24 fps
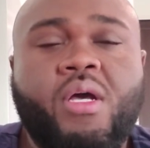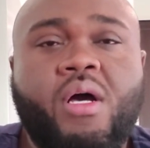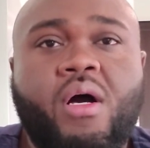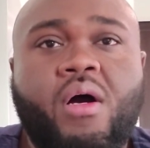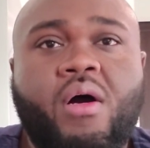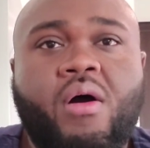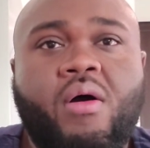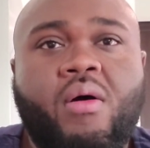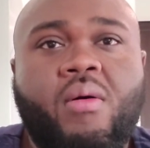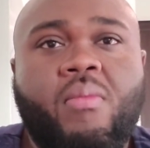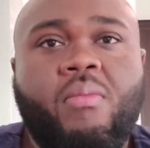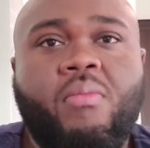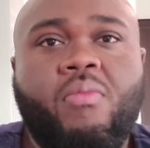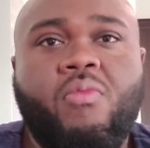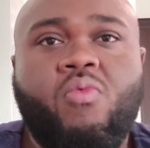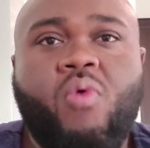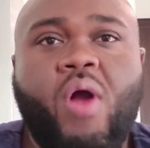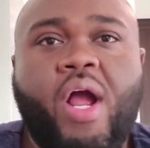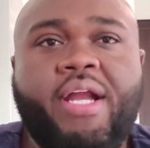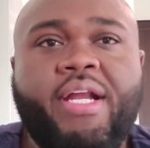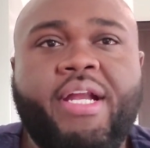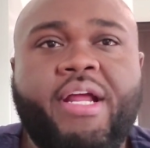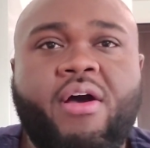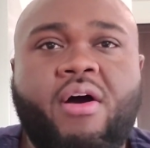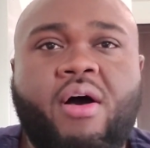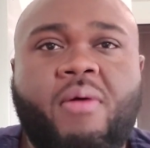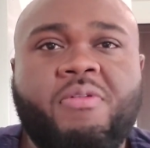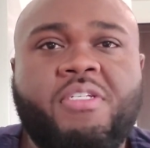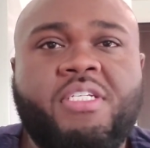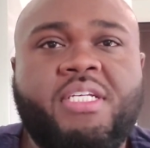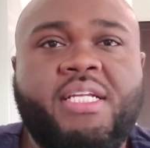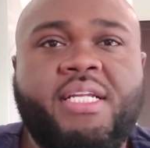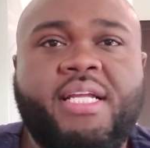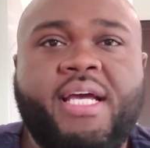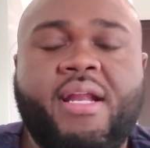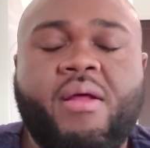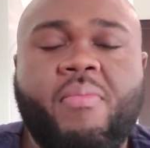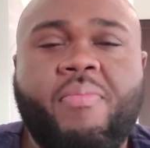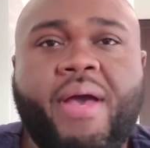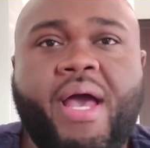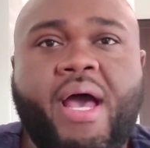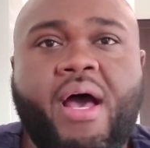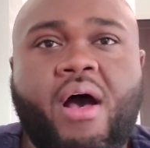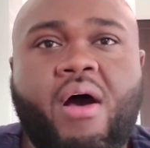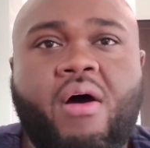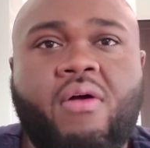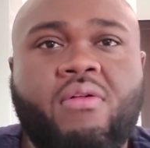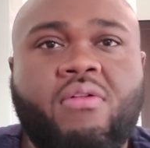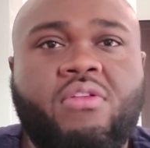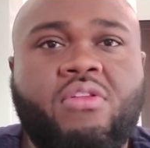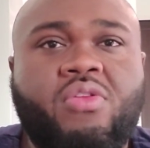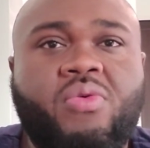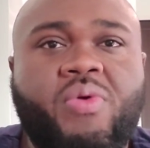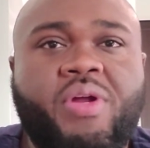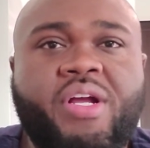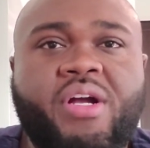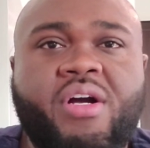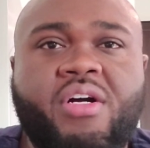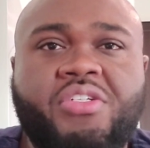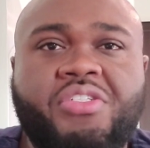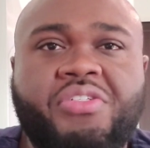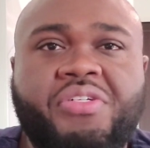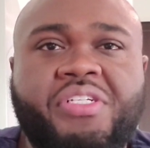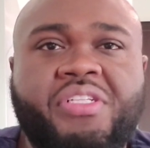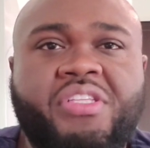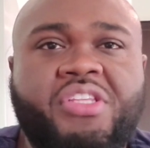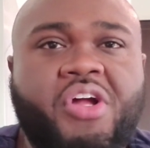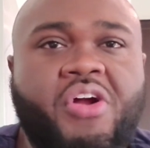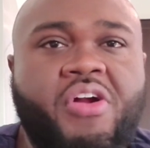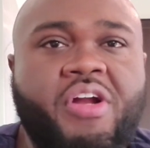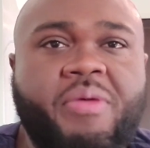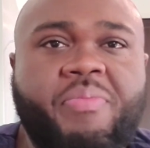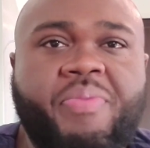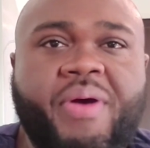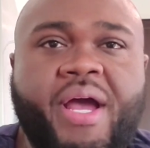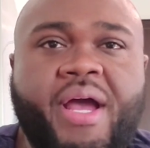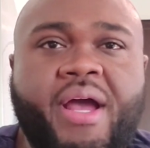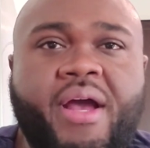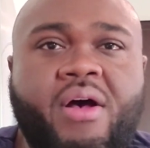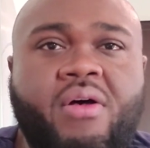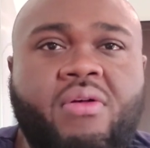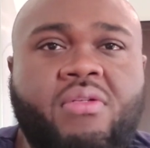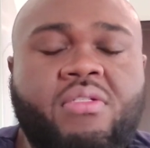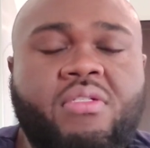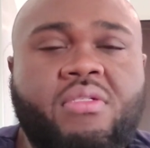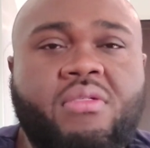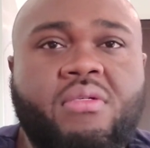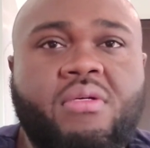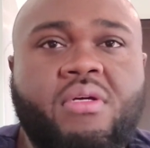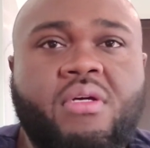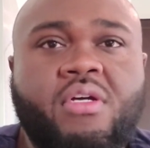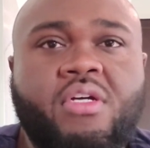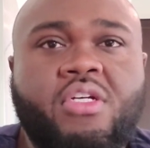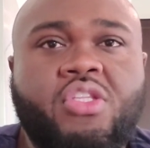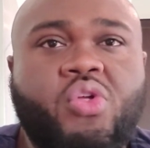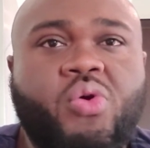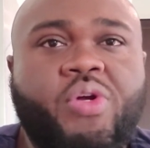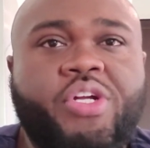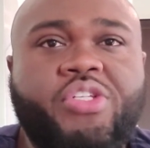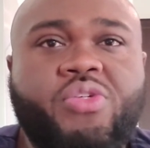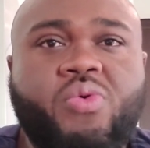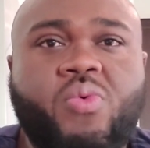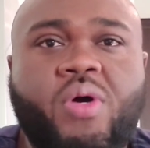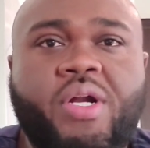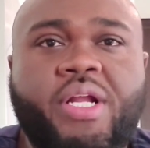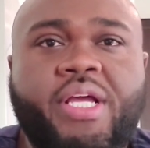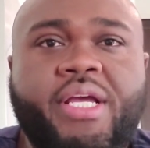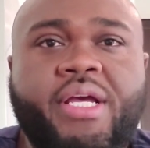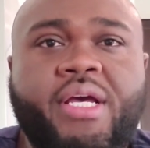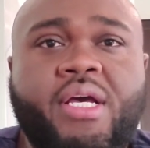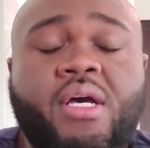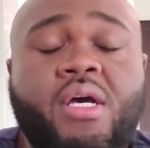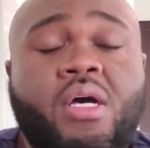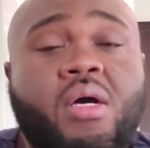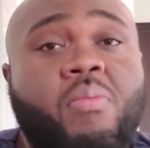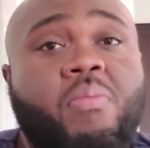Right now I'm sitting at about 330 pounds, 320.